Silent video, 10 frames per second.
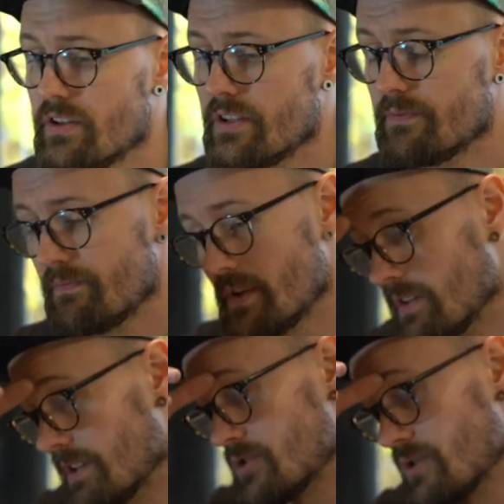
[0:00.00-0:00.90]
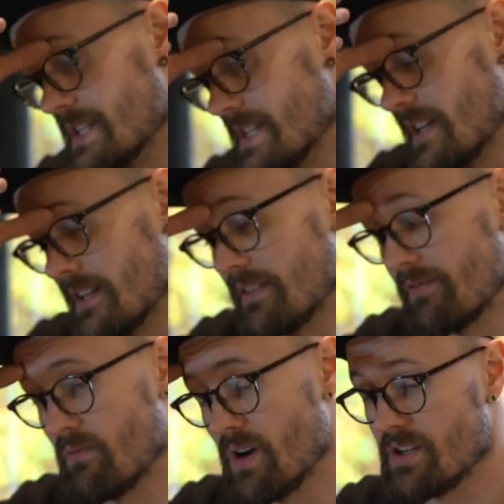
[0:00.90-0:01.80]
got to treat it in a
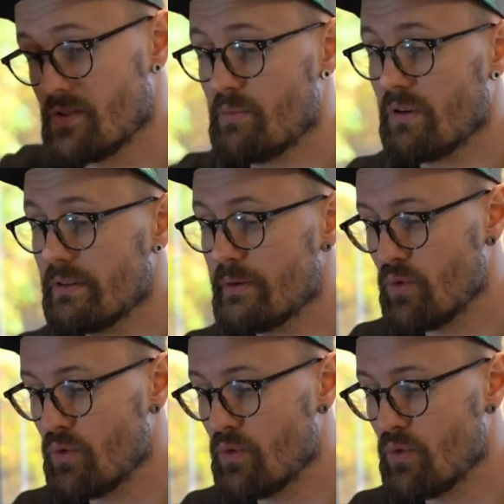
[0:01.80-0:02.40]
different way. So I probably